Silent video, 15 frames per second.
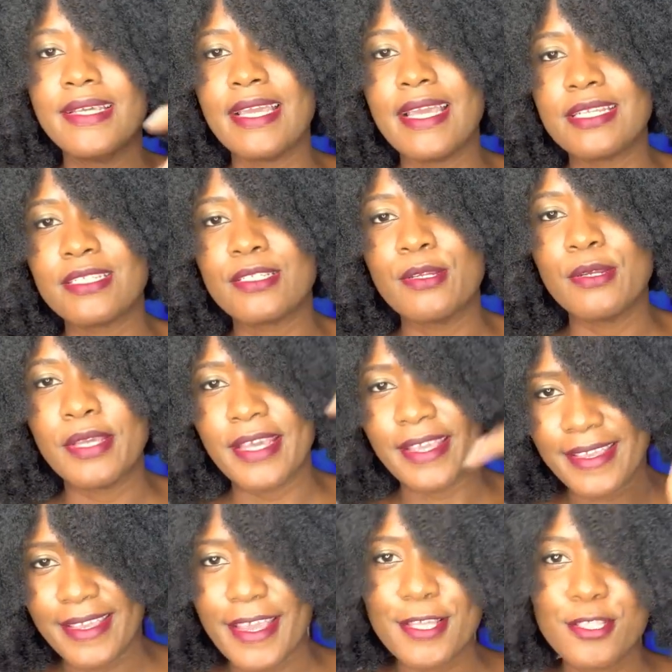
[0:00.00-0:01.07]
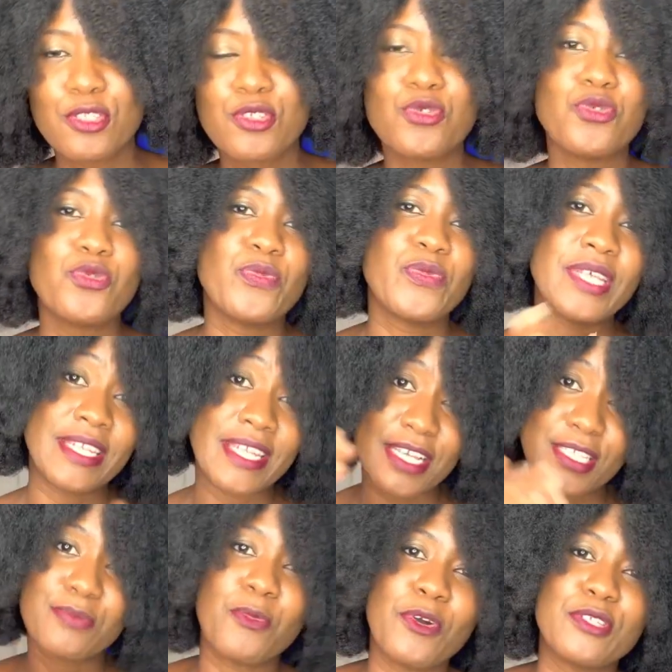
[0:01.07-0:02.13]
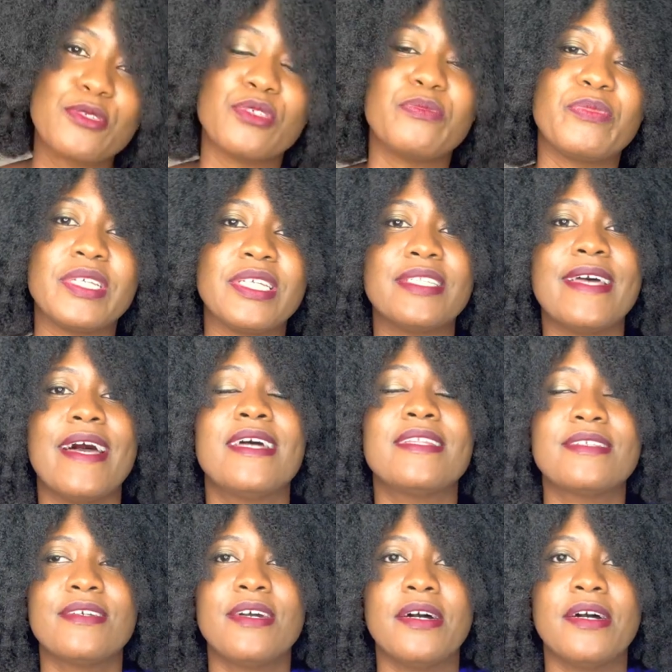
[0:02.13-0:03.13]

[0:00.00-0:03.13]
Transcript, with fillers: And again, to the next point would be that